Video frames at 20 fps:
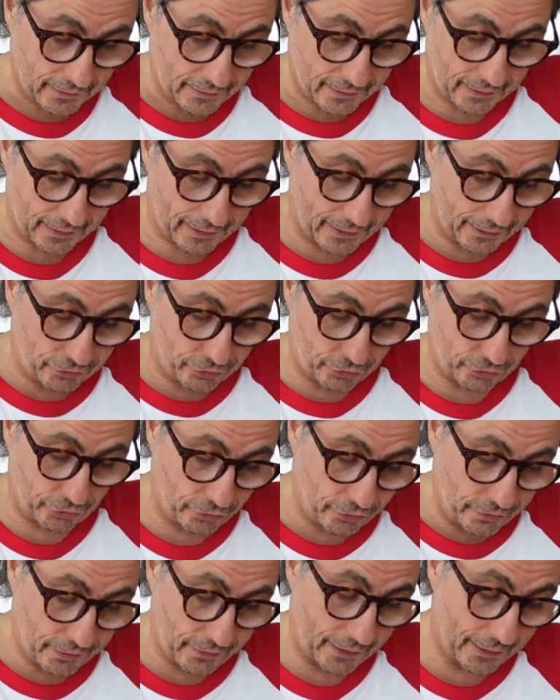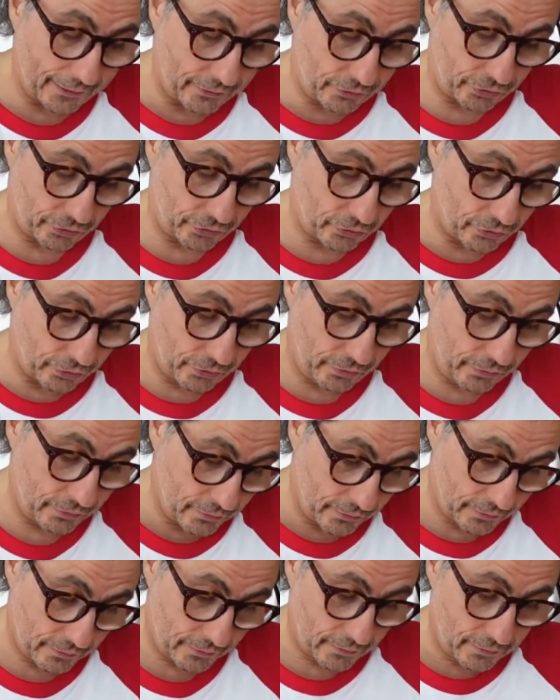And I turn
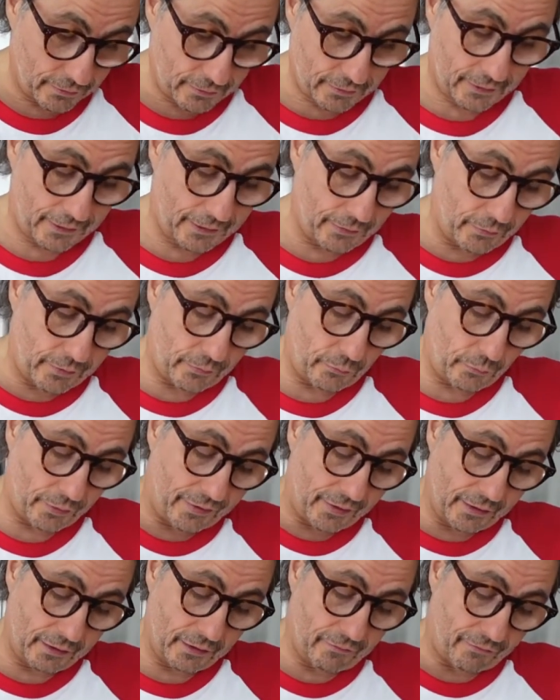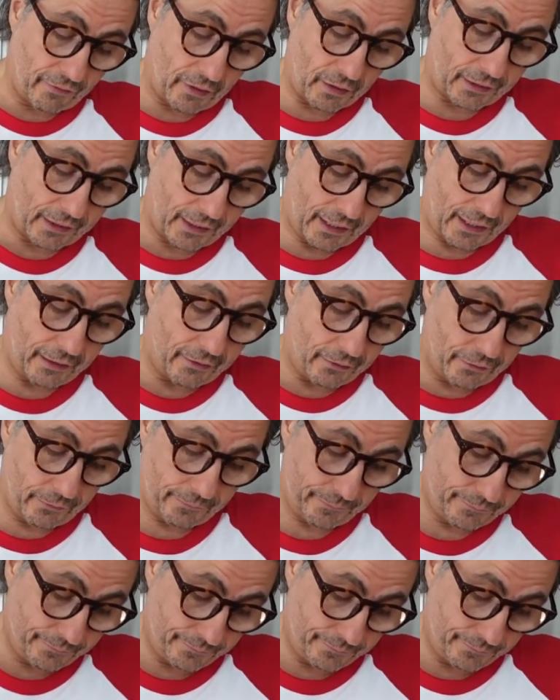within the volcano.